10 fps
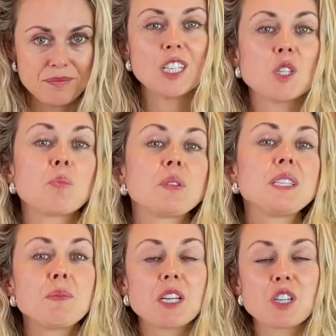So
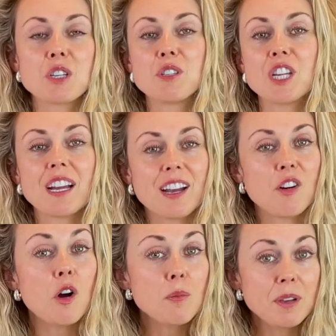please make sure you check
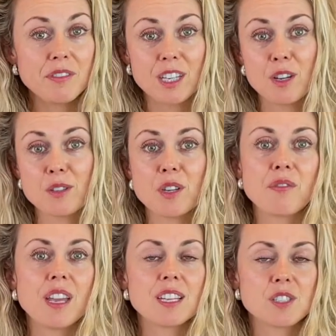out all my videos on
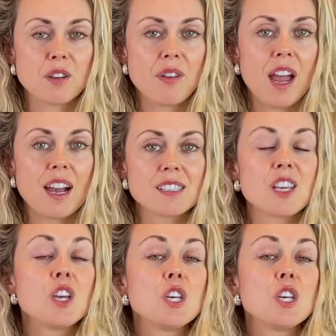vagus nerve hacks